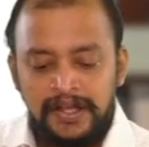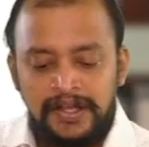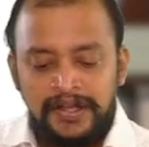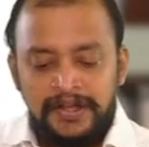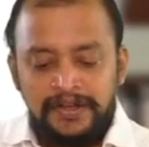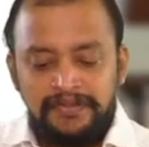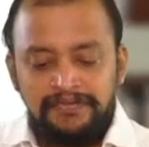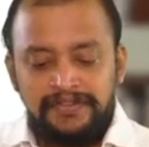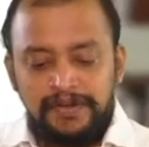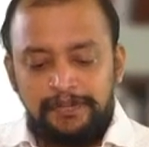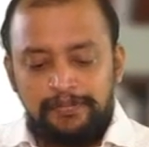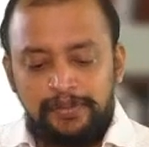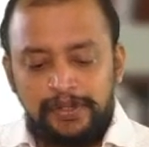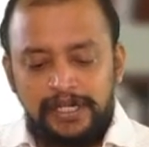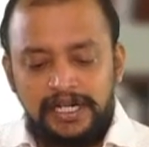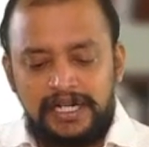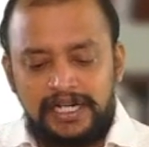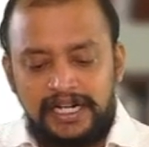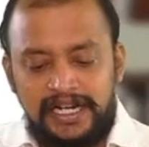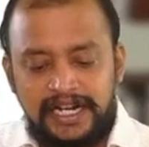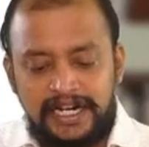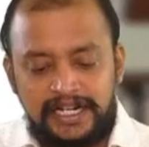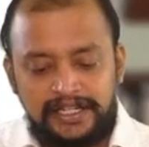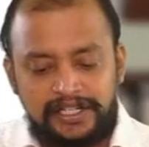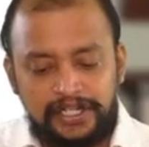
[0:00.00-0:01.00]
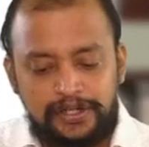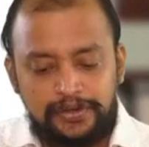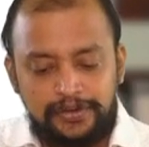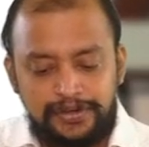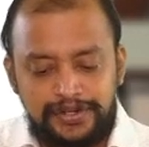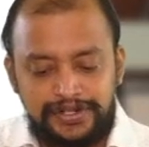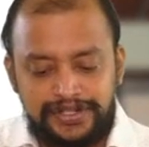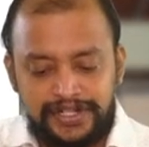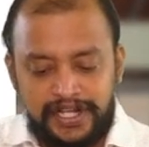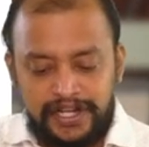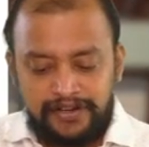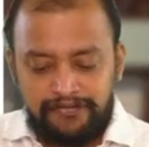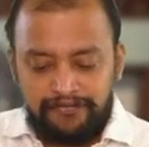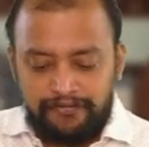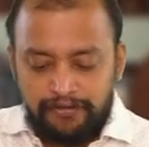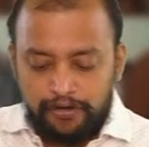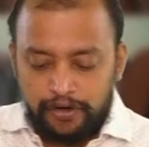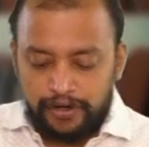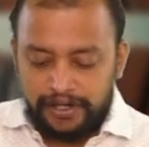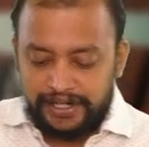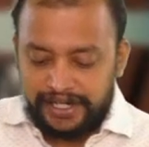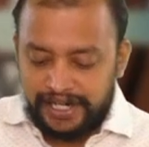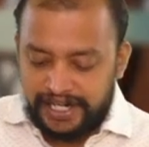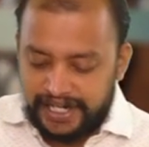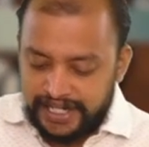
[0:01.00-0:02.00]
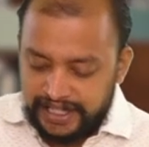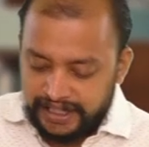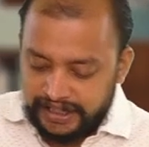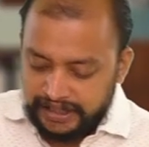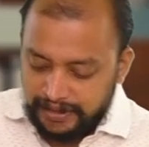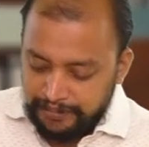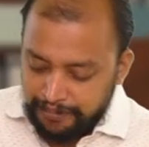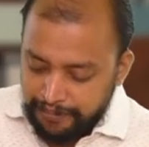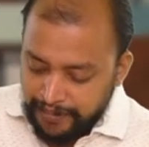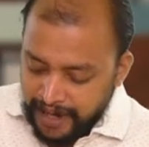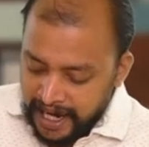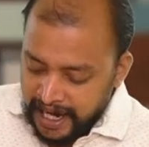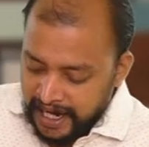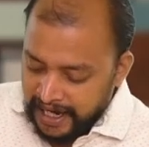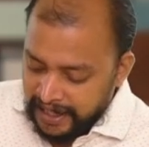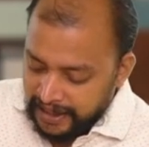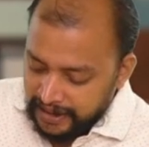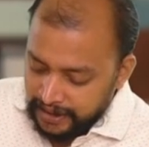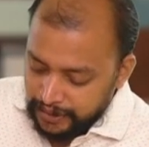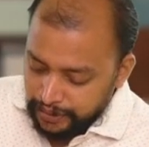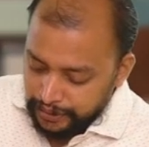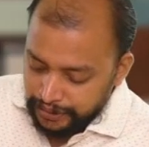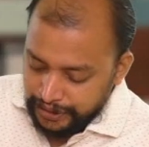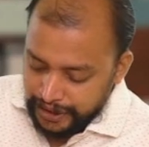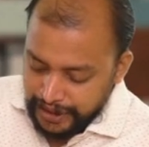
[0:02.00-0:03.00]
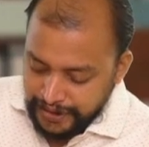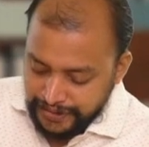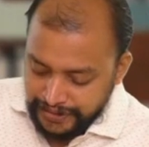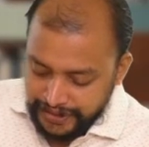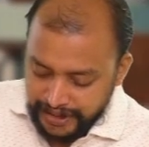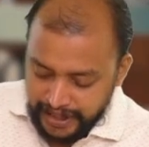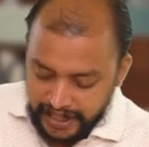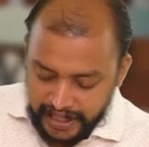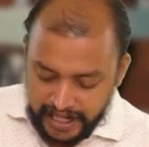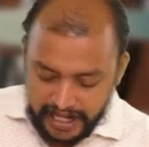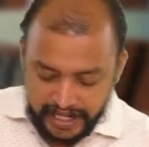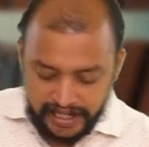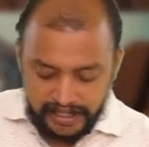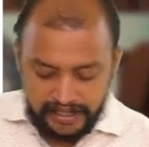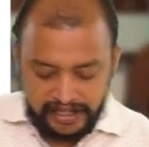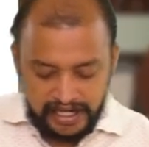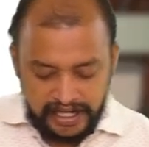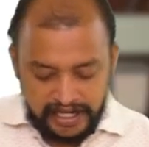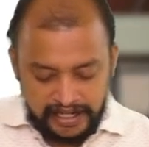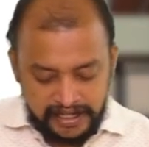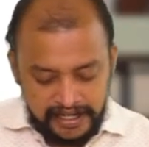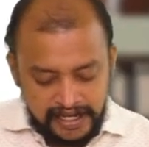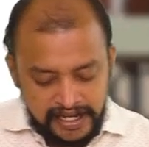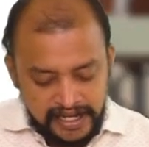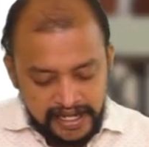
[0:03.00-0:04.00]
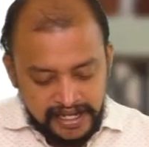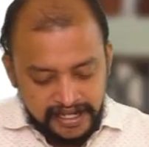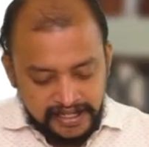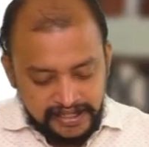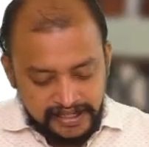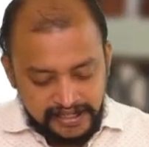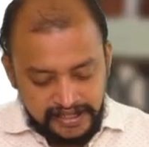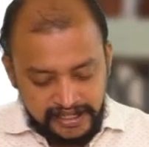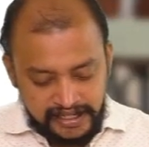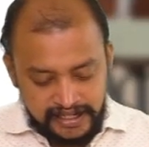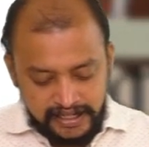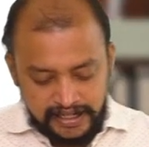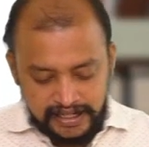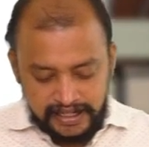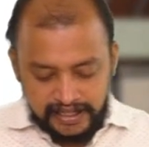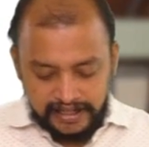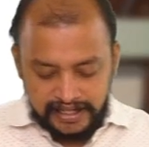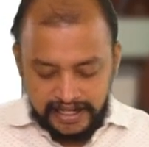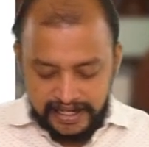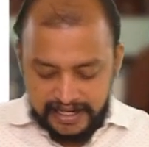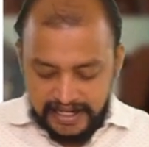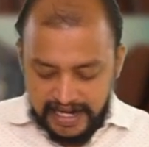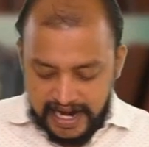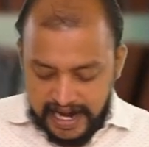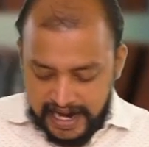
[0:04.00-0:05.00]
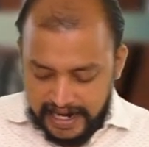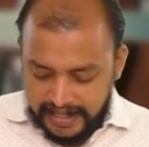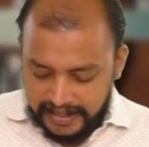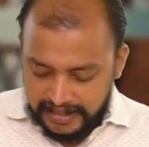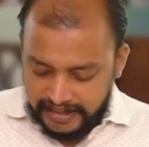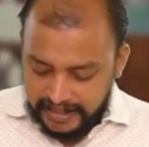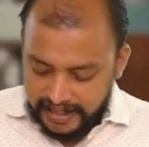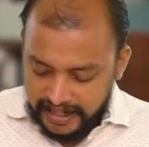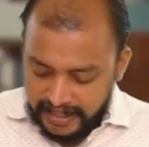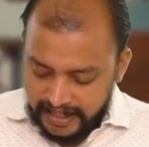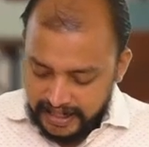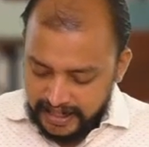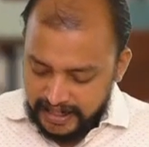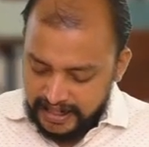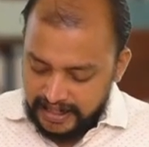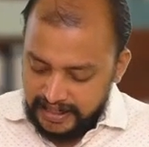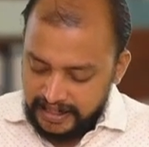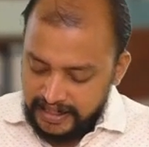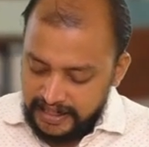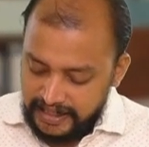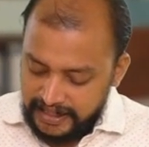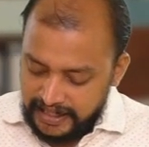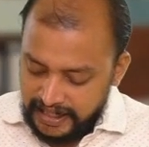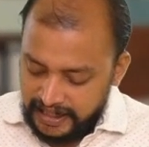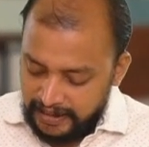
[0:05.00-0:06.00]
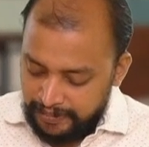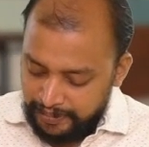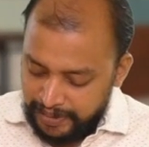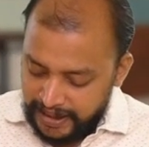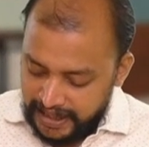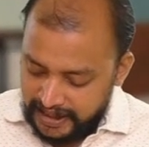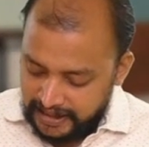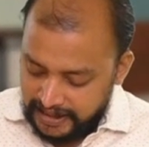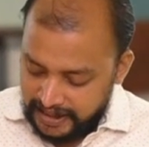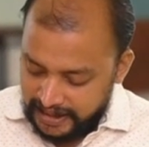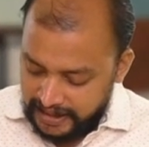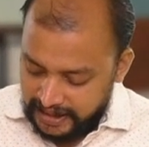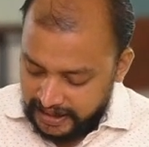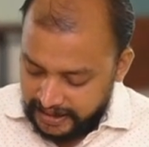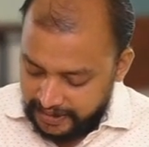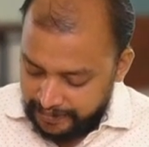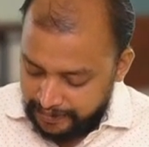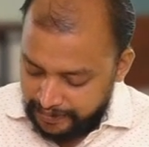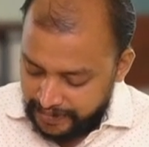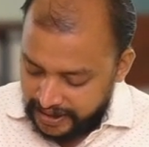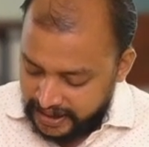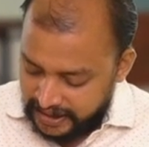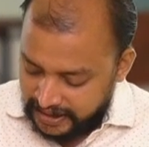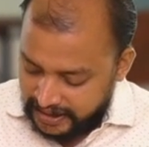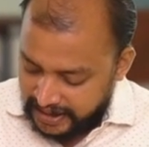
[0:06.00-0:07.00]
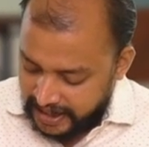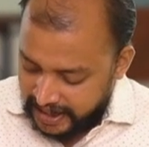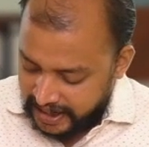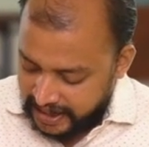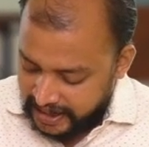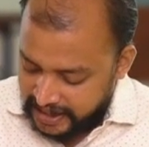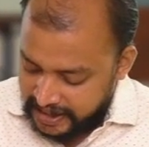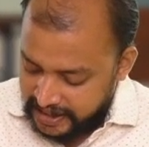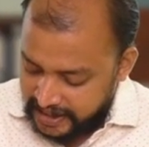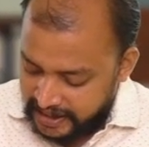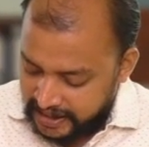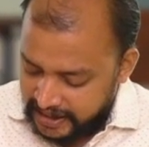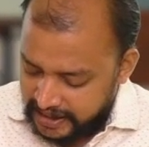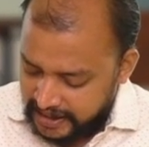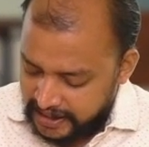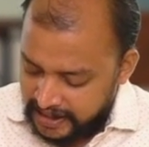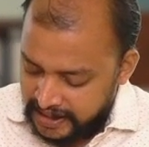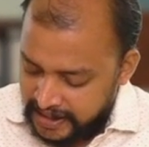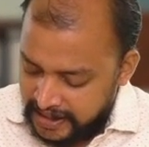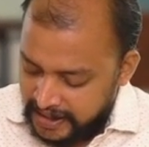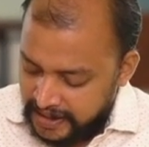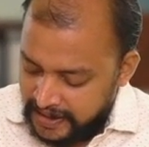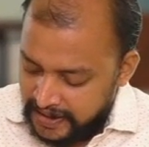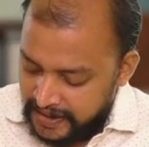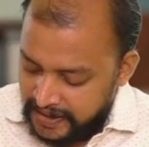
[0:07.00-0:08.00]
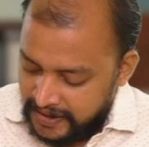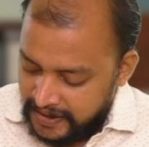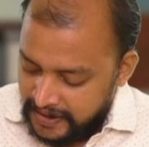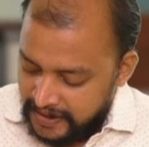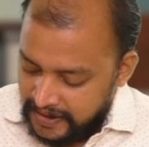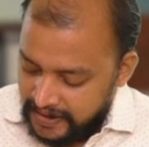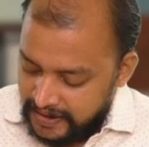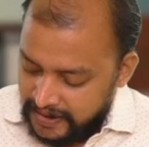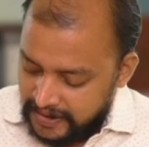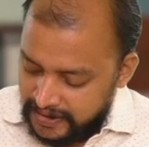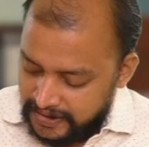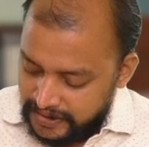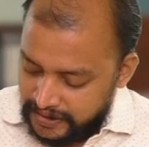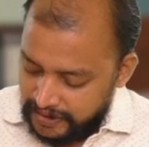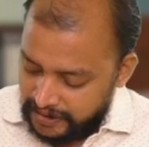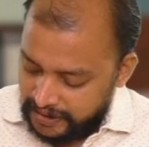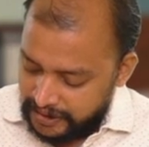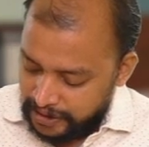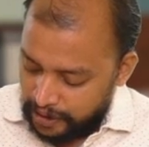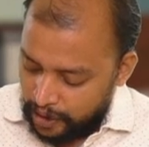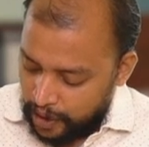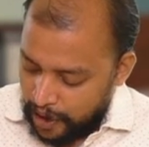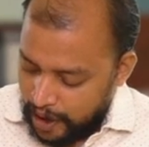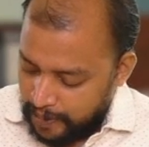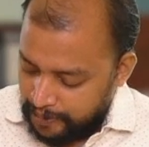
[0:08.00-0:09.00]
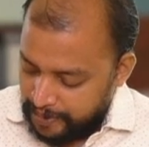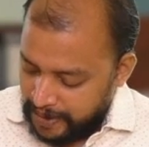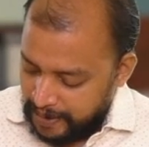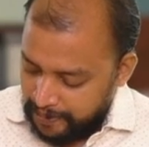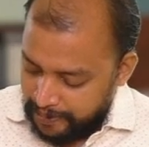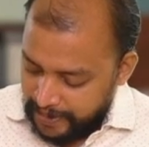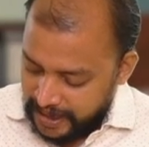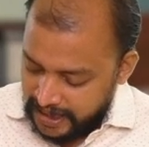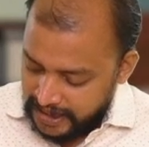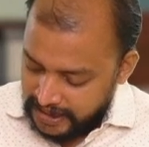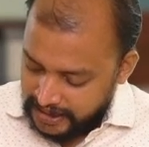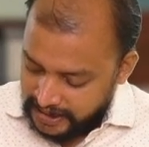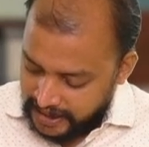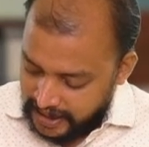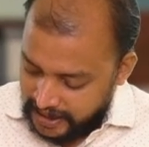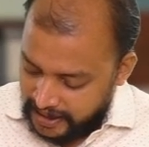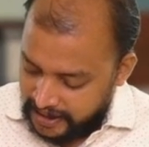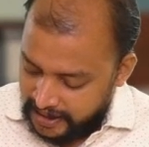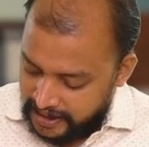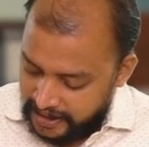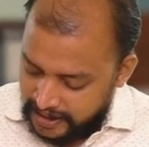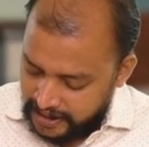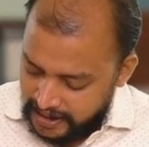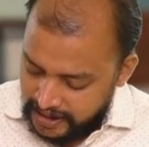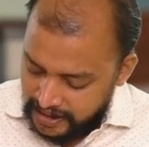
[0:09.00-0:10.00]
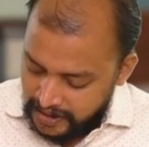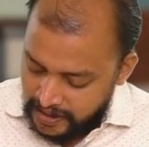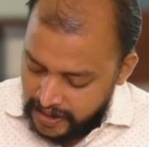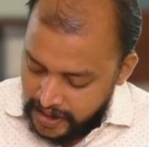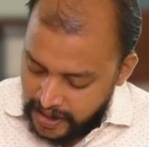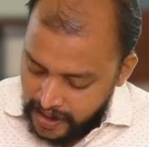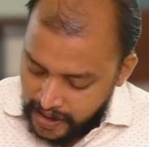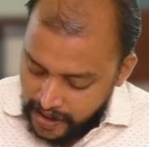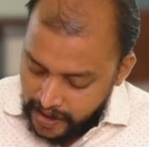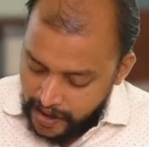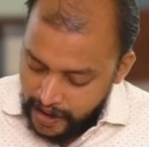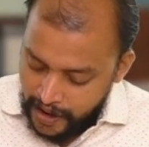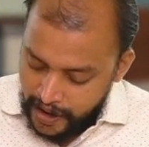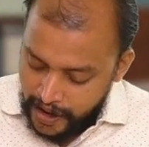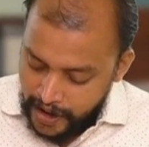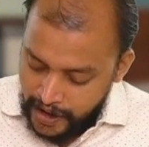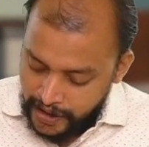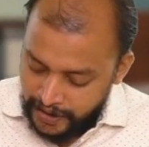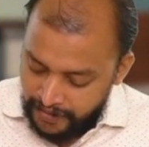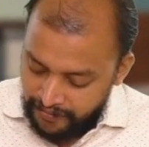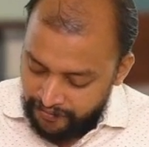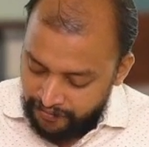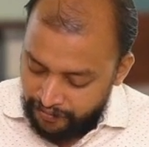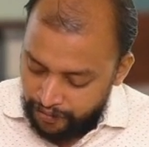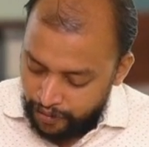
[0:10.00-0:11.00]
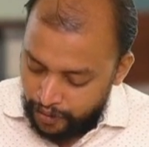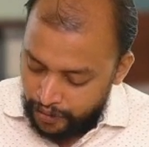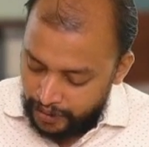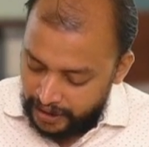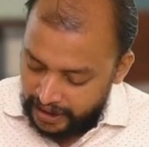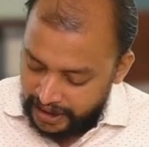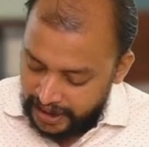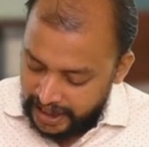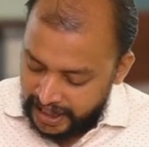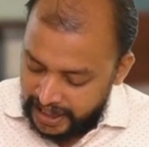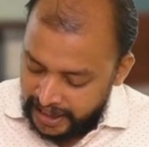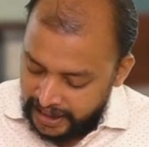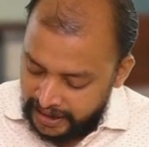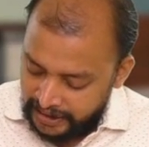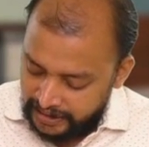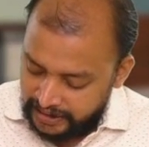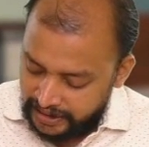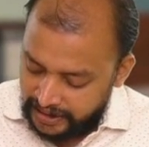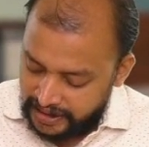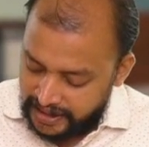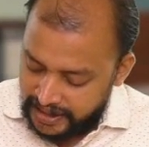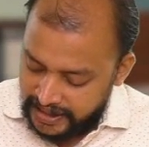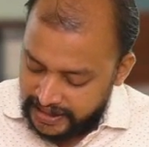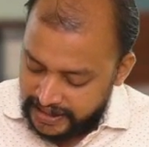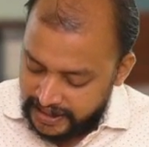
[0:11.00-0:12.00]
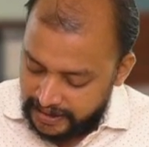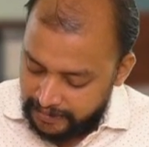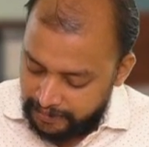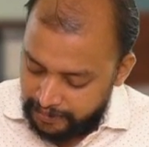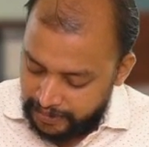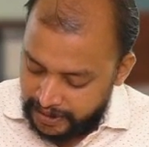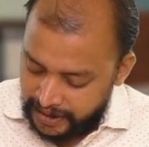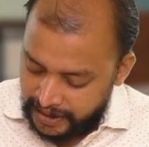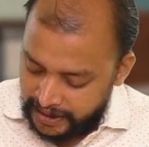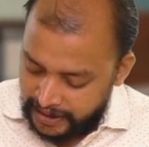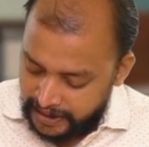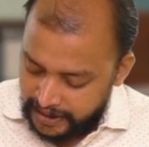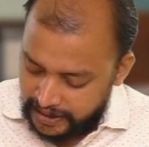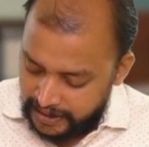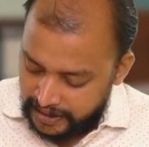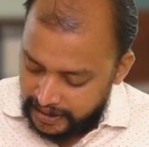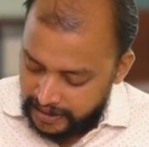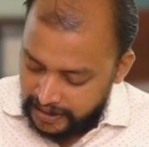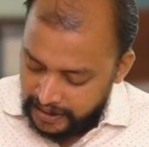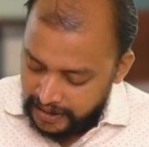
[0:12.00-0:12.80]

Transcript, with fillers: Vipul cleared the goods on 14th May 2019. See the dates are little bit uh, mistake here. So it's a copy paste error on 14th December